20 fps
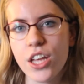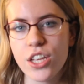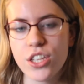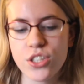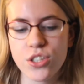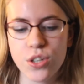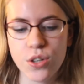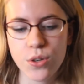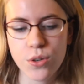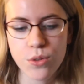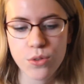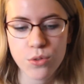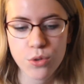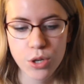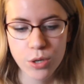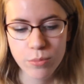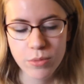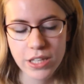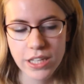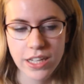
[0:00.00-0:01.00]
So
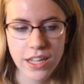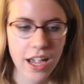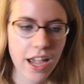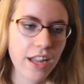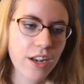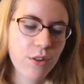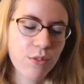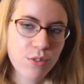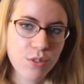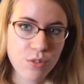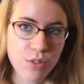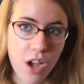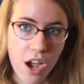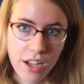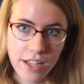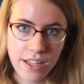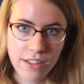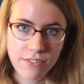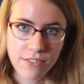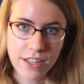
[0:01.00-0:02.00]
normally I don't do
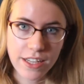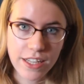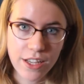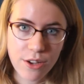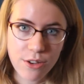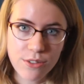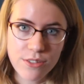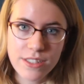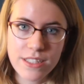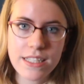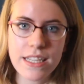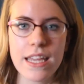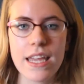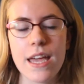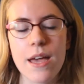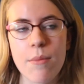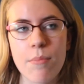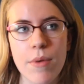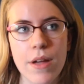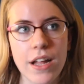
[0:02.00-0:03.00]
talking videos,
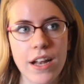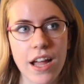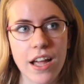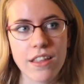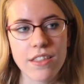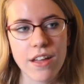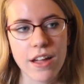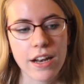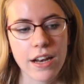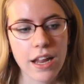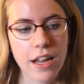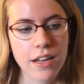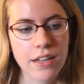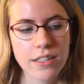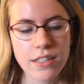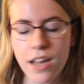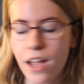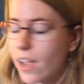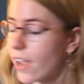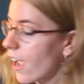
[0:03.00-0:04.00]
but I thought
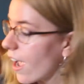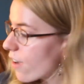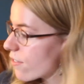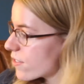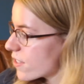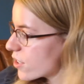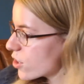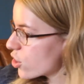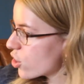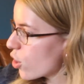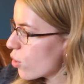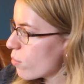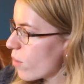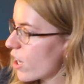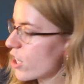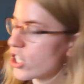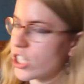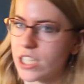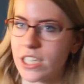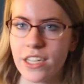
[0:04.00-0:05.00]
I have so
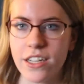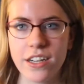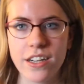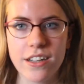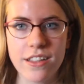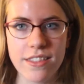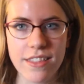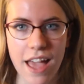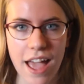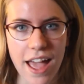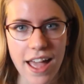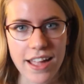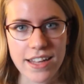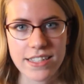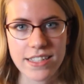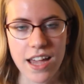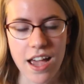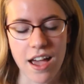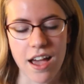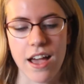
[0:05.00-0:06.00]
much here
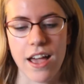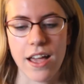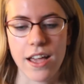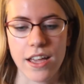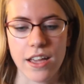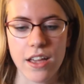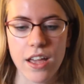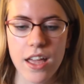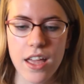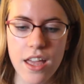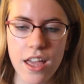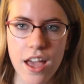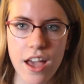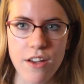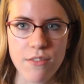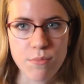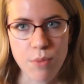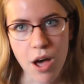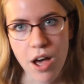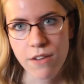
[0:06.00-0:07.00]
that I
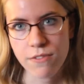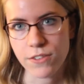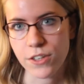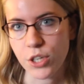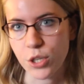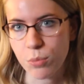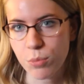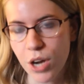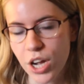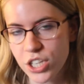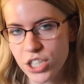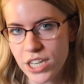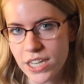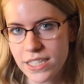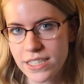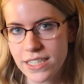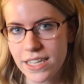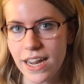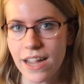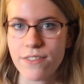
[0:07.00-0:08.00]
have bought for new
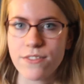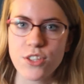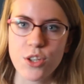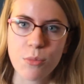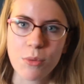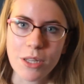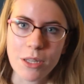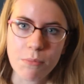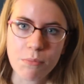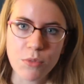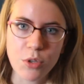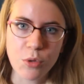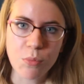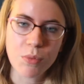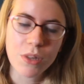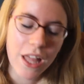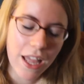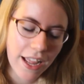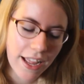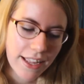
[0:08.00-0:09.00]
projects and I have so many new
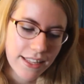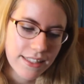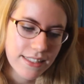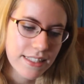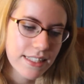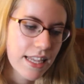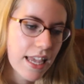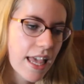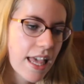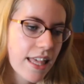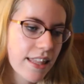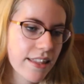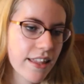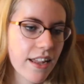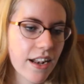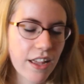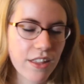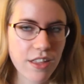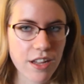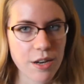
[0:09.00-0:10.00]
plans
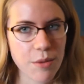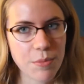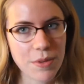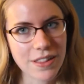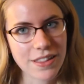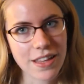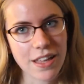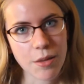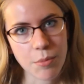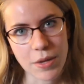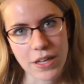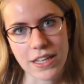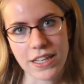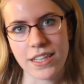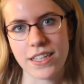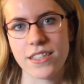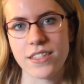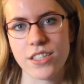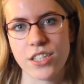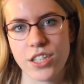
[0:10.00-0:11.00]
that I thought it'd be a little bit
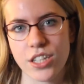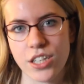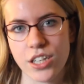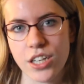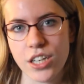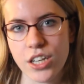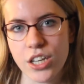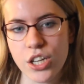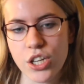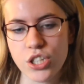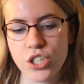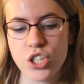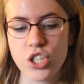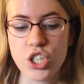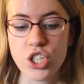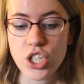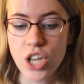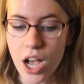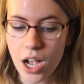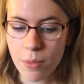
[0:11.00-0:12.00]
easier to
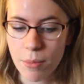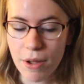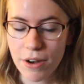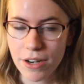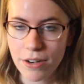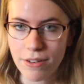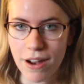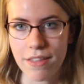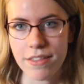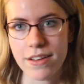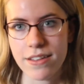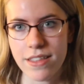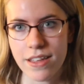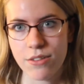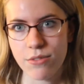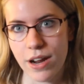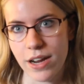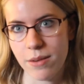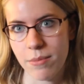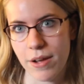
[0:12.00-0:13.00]
just talk about it rather
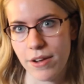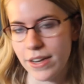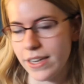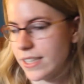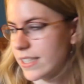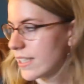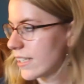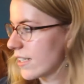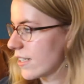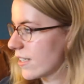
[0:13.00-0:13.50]
than write about it.